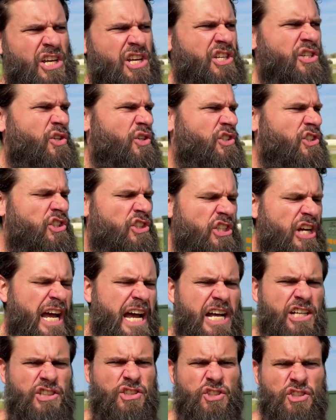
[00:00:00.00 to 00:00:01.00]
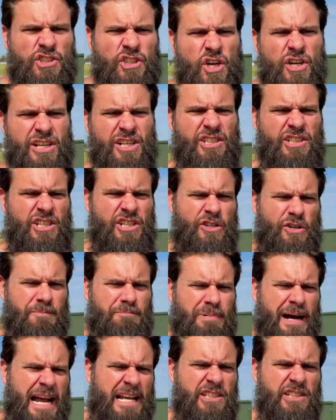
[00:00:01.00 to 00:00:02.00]
your chest, you're starting to see your
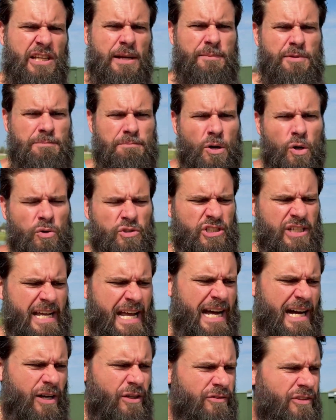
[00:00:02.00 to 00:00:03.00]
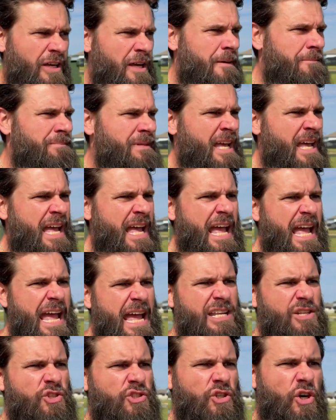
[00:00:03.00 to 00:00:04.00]
biceps bulging out,
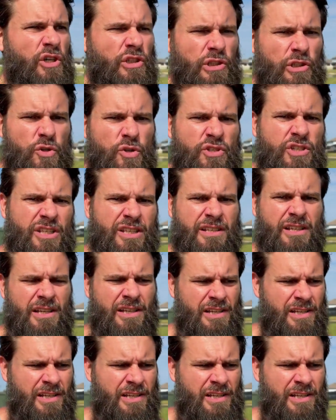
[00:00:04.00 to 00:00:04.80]
and you start losing